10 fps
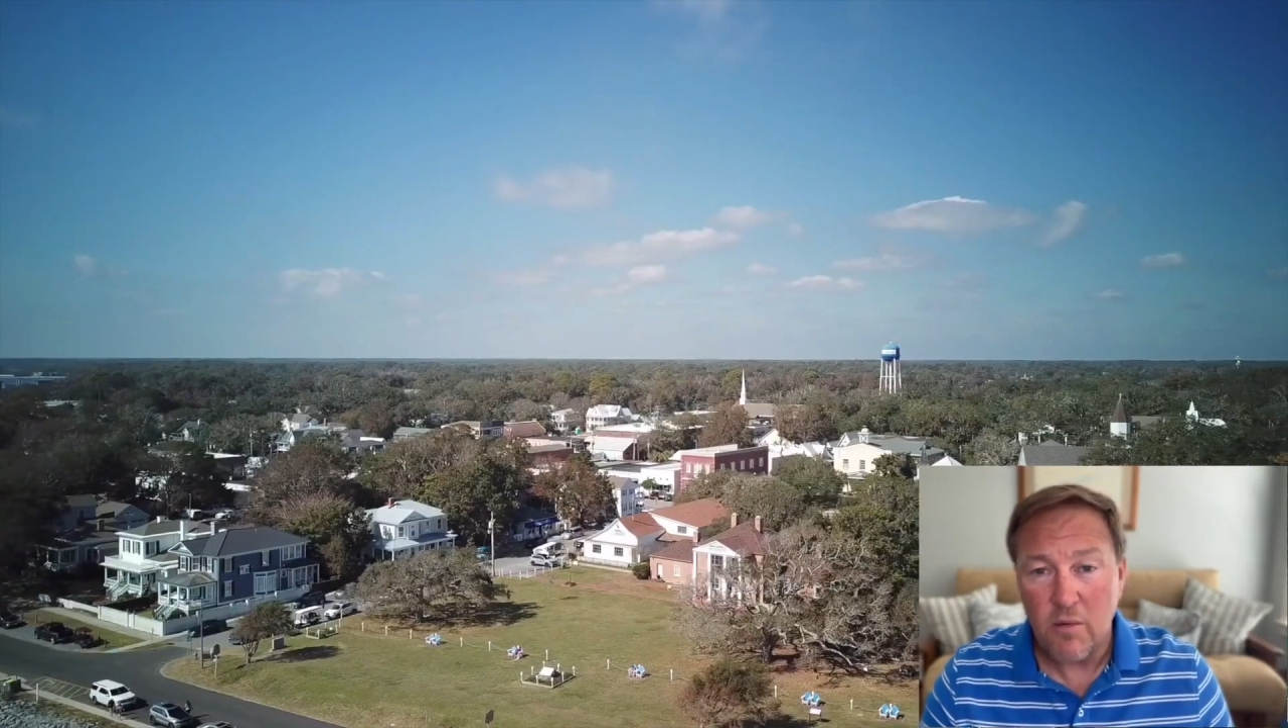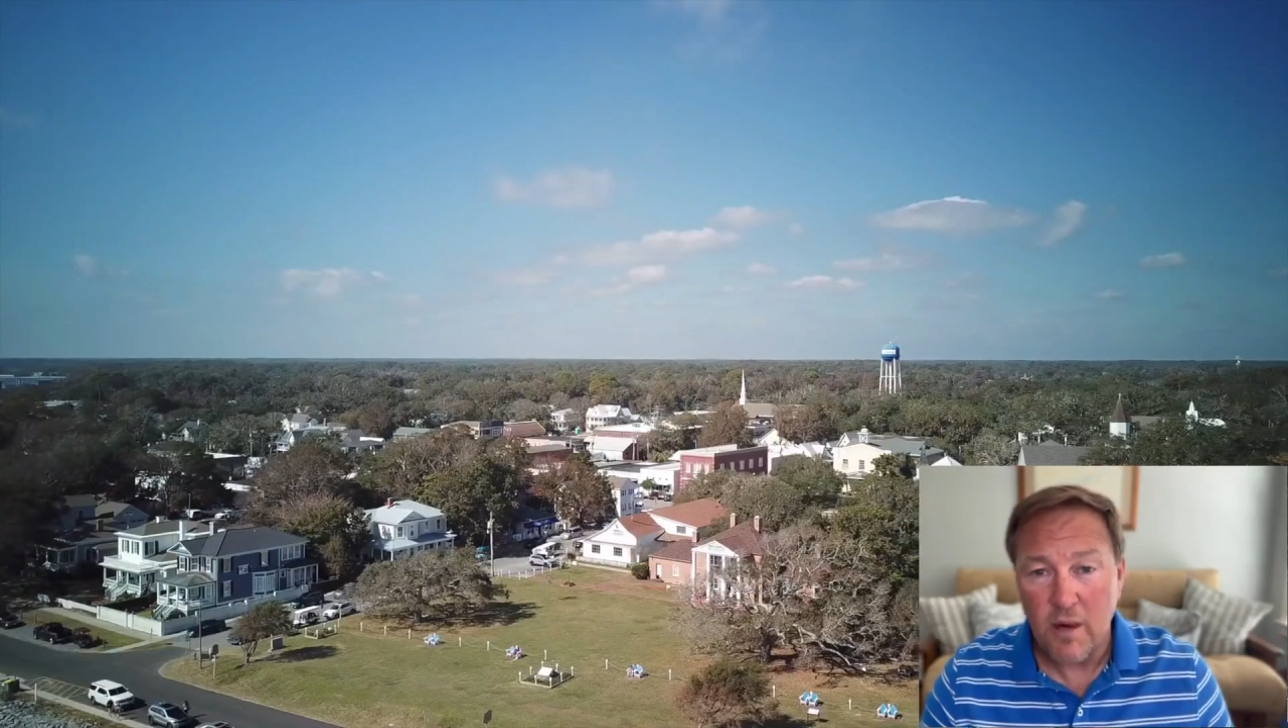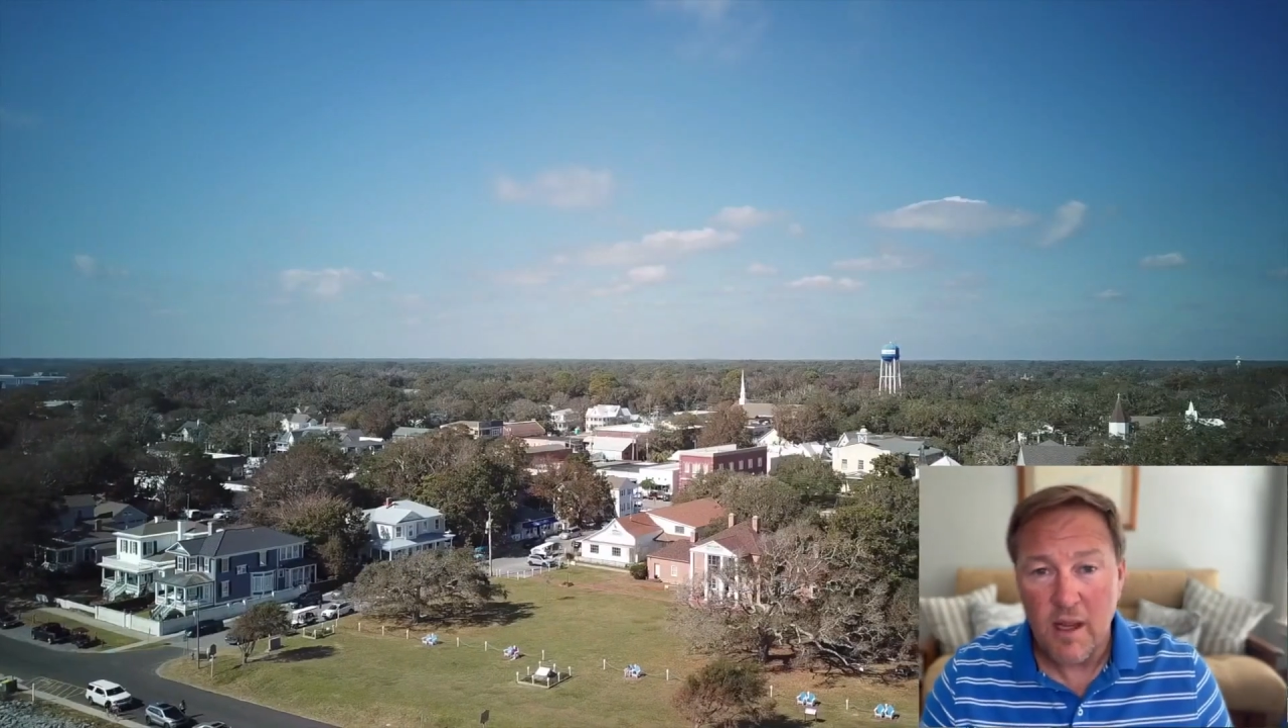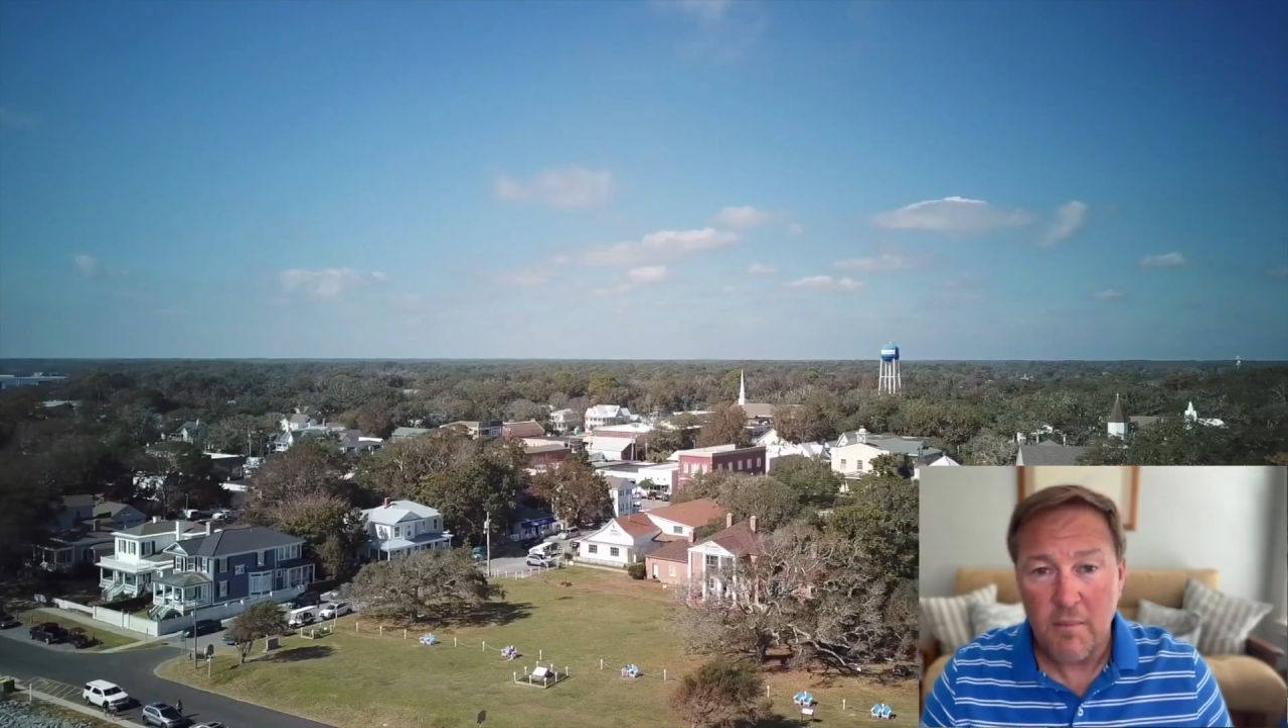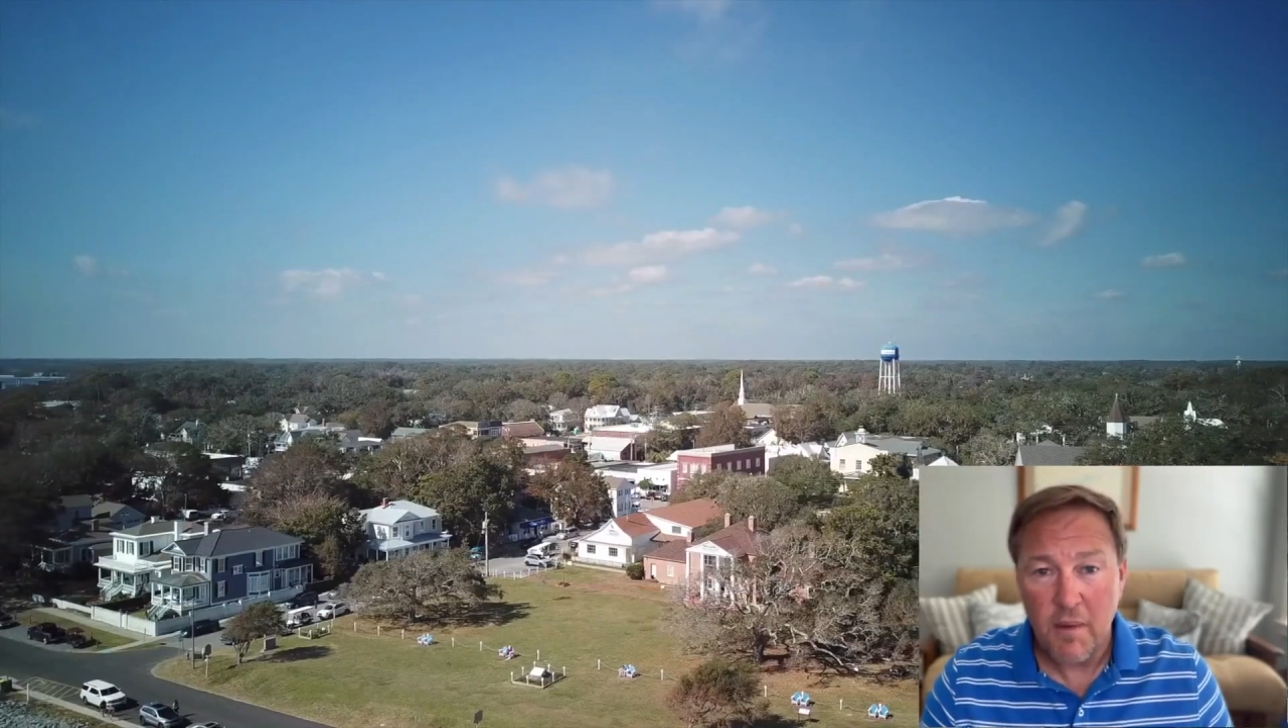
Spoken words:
ramp,